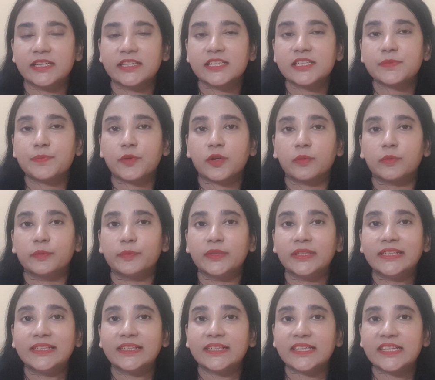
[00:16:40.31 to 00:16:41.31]
it is
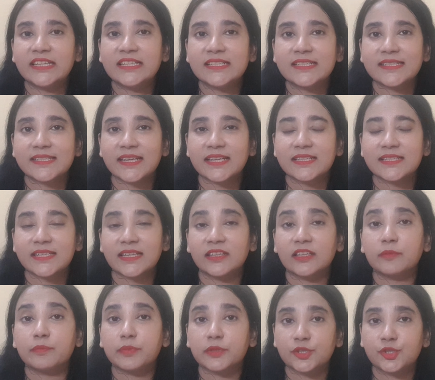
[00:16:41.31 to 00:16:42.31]
probably the incense
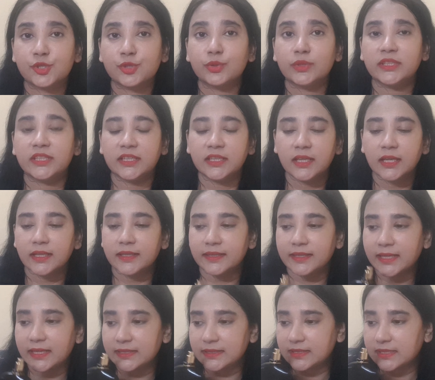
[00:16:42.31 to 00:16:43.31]
and the patchouli
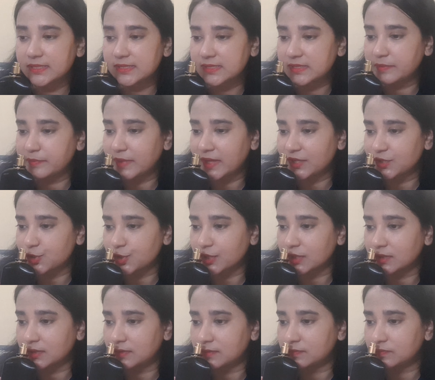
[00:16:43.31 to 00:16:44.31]
that does the magic.